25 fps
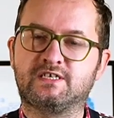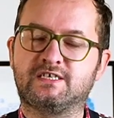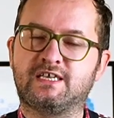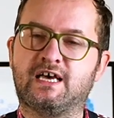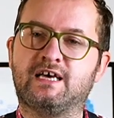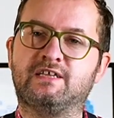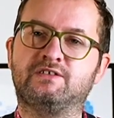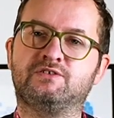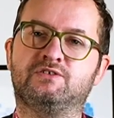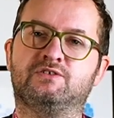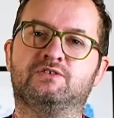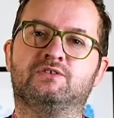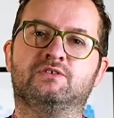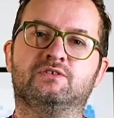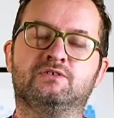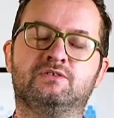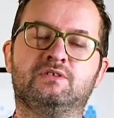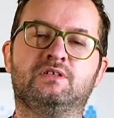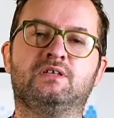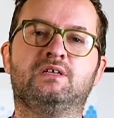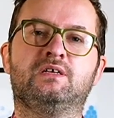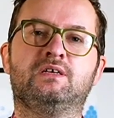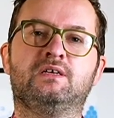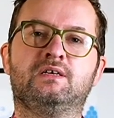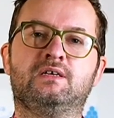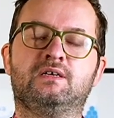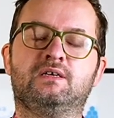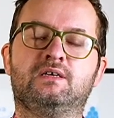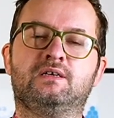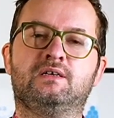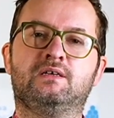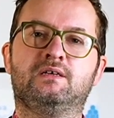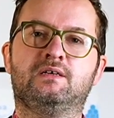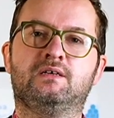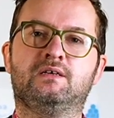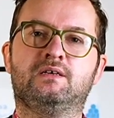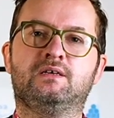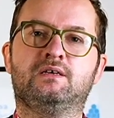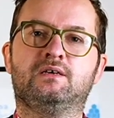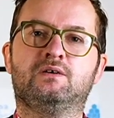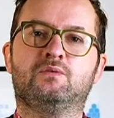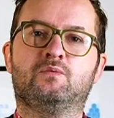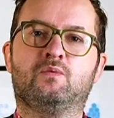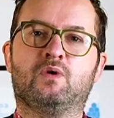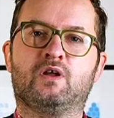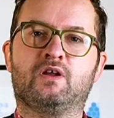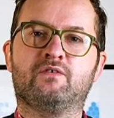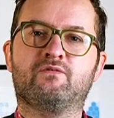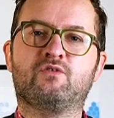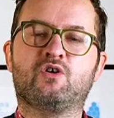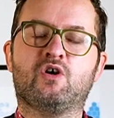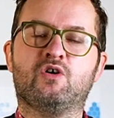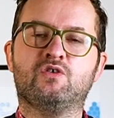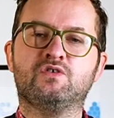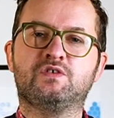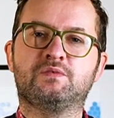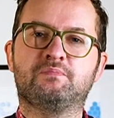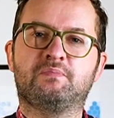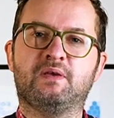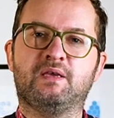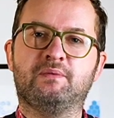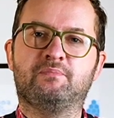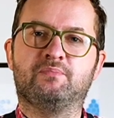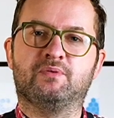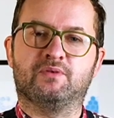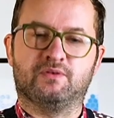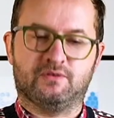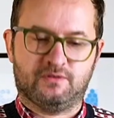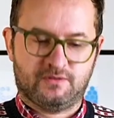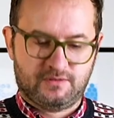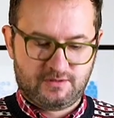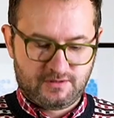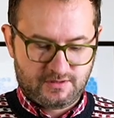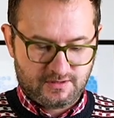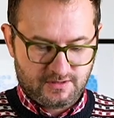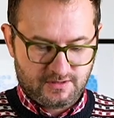Daniel, one of God's people,